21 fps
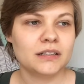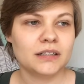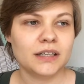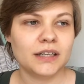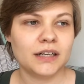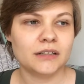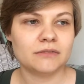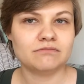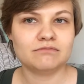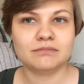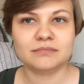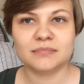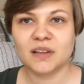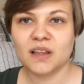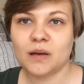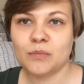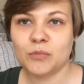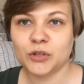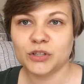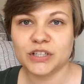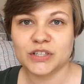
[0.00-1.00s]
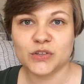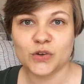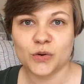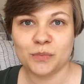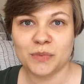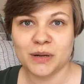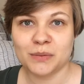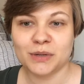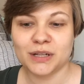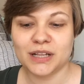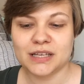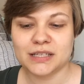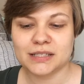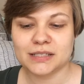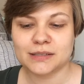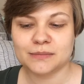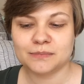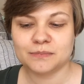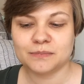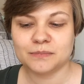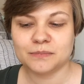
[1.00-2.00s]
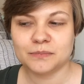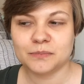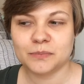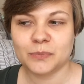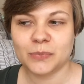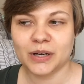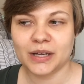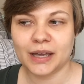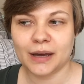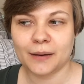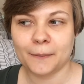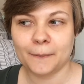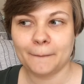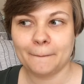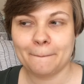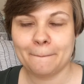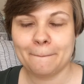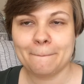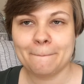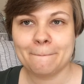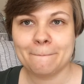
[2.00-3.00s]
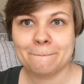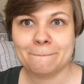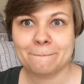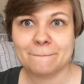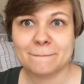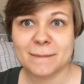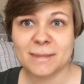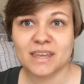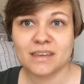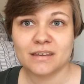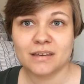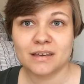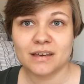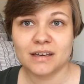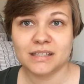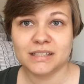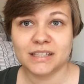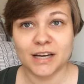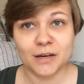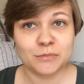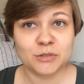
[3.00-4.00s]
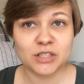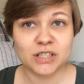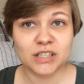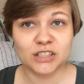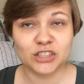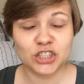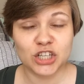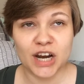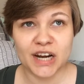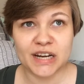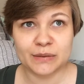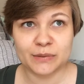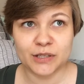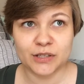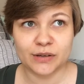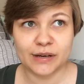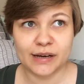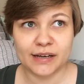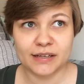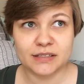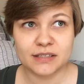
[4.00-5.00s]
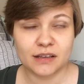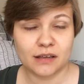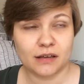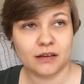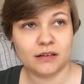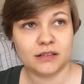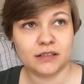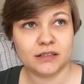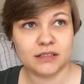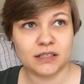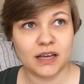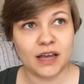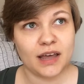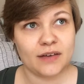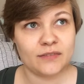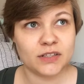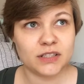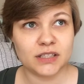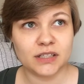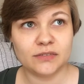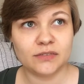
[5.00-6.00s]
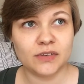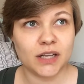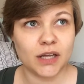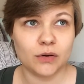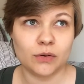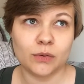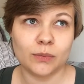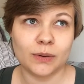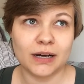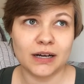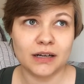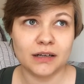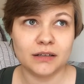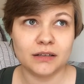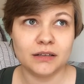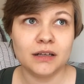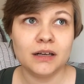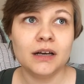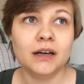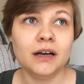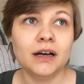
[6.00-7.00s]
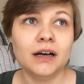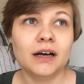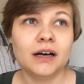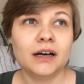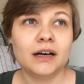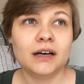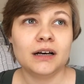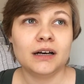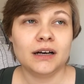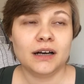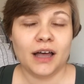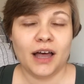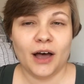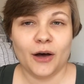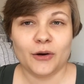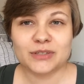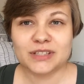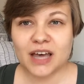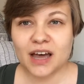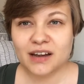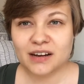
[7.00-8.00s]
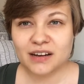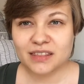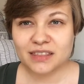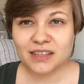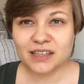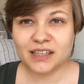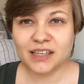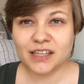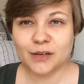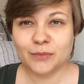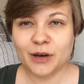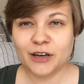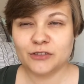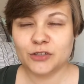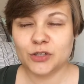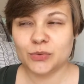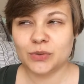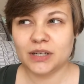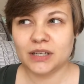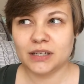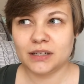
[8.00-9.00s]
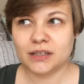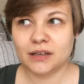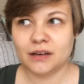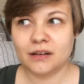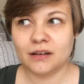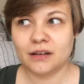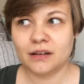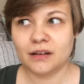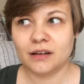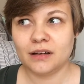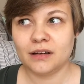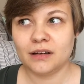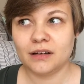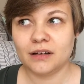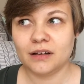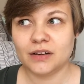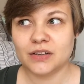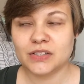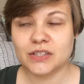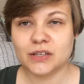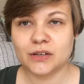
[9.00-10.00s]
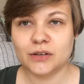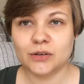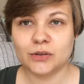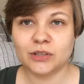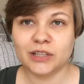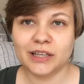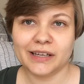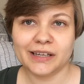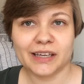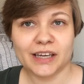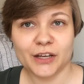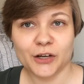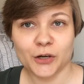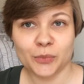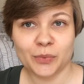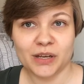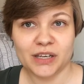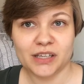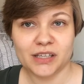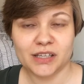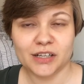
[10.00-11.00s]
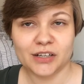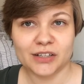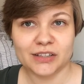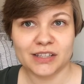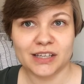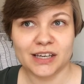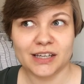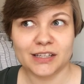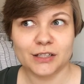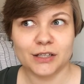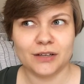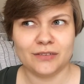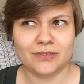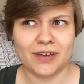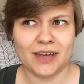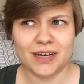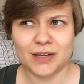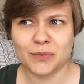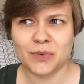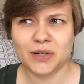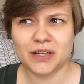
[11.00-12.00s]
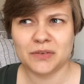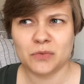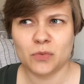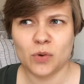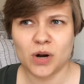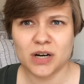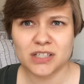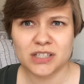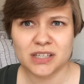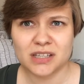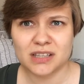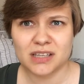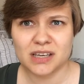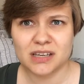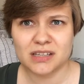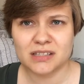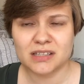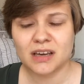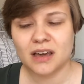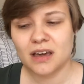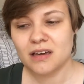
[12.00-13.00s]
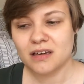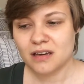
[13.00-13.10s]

you know, I'm only so minimalist. But yeah, now I'm just getting chatty with you guys because I haven't done a video in a while. I was kind of thinking about doing also, like, get your opinion here at the end, if anyone even watched till the end,